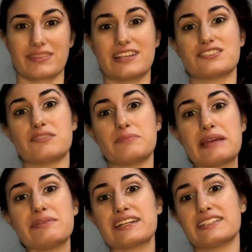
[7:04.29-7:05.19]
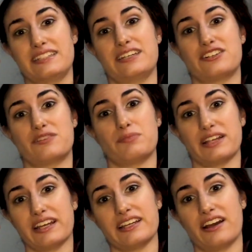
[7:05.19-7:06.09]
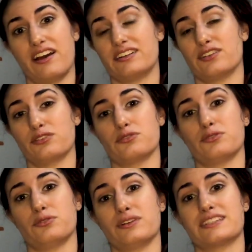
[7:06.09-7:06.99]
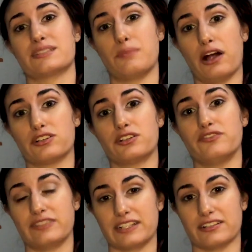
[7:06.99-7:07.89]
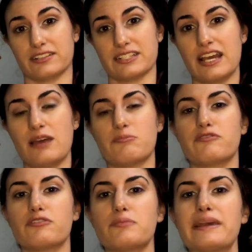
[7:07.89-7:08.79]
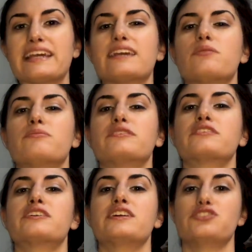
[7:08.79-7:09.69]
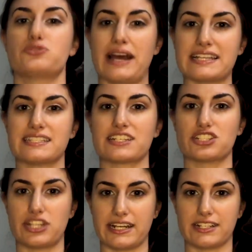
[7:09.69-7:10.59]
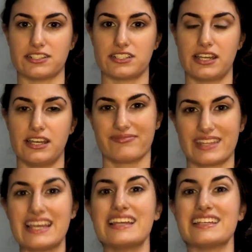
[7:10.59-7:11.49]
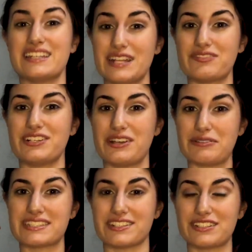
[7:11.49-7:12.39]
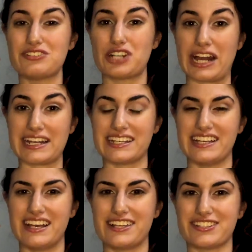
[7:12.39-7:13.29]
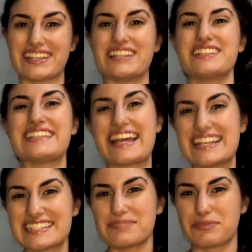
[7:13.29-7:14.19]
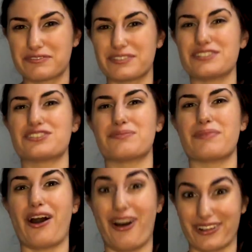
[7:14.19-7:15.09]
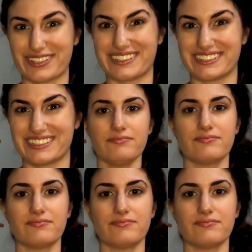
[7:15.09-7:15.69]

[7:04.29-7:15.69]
So maybe consider playing on a local, smaller field before making a more drastic change. You never know until you try, so get a taste before you jump all in.